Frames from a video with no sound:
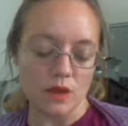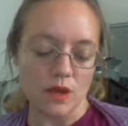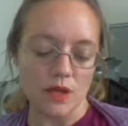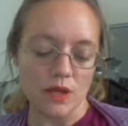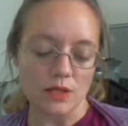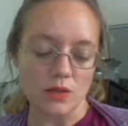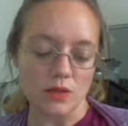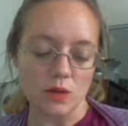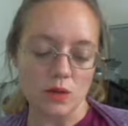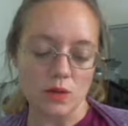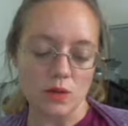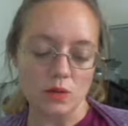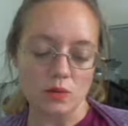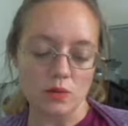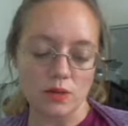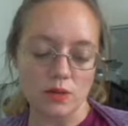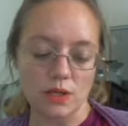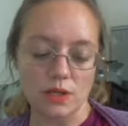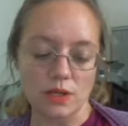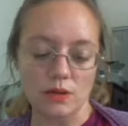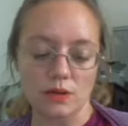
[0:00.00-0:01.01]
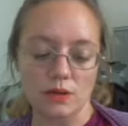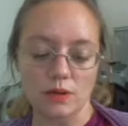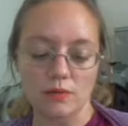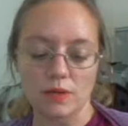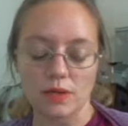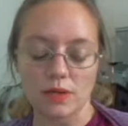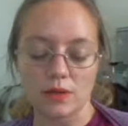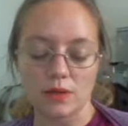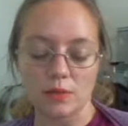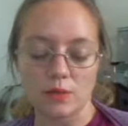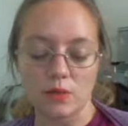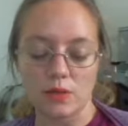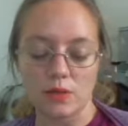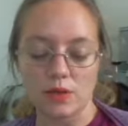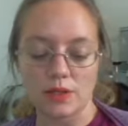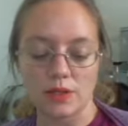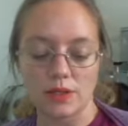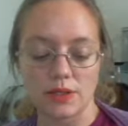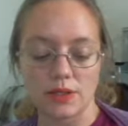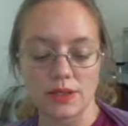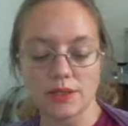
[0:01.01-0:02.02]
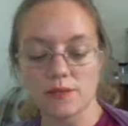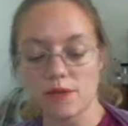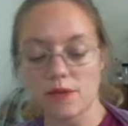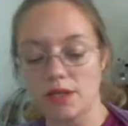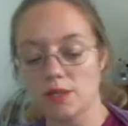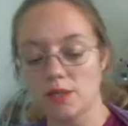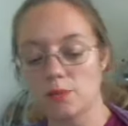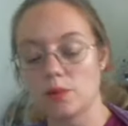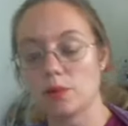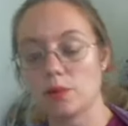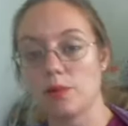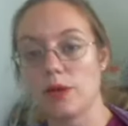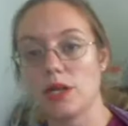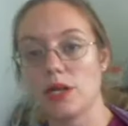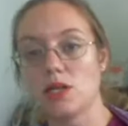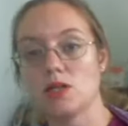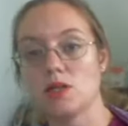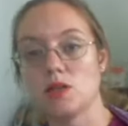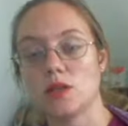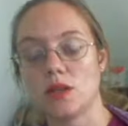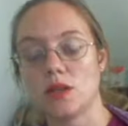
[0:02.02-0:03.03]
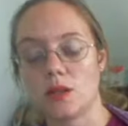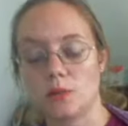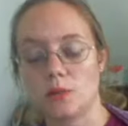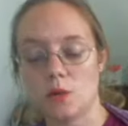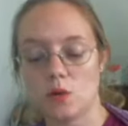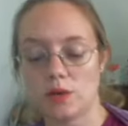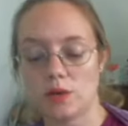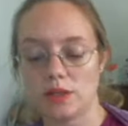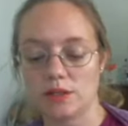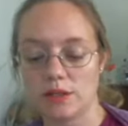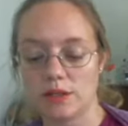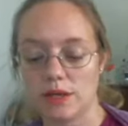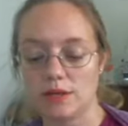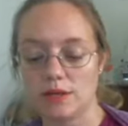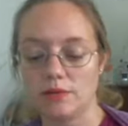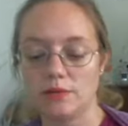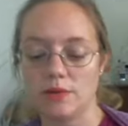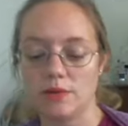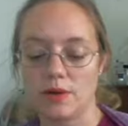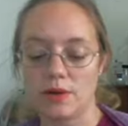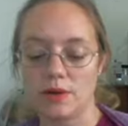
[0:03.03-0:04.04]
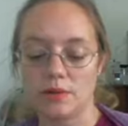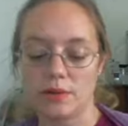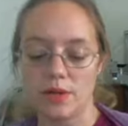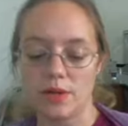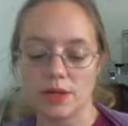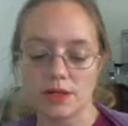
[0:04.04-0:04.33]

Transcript: I know they are available on this Facebook page that I'm going live from,